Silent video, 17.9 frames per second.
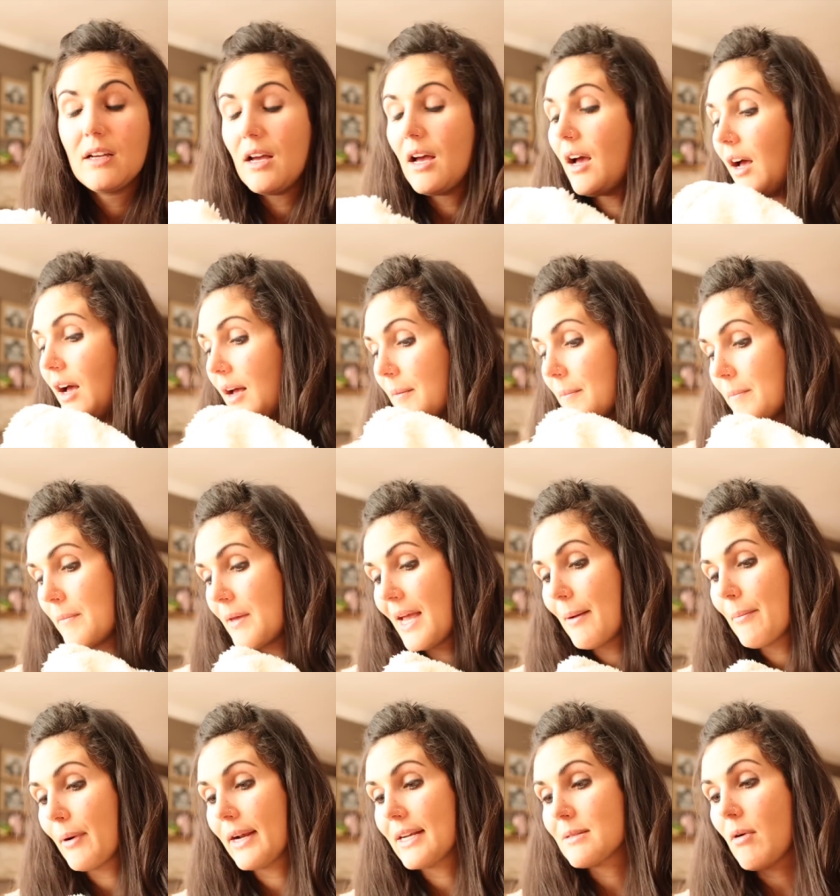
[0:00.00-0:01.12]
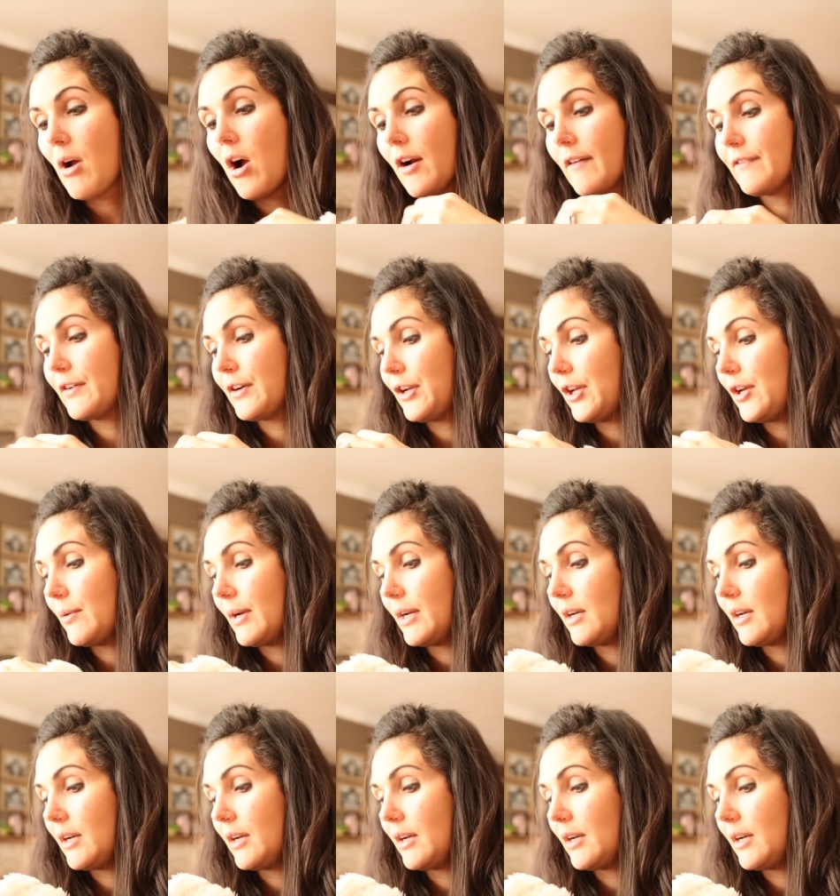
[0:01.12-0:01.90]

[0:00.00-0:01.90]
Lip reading: It breaks my heart for you.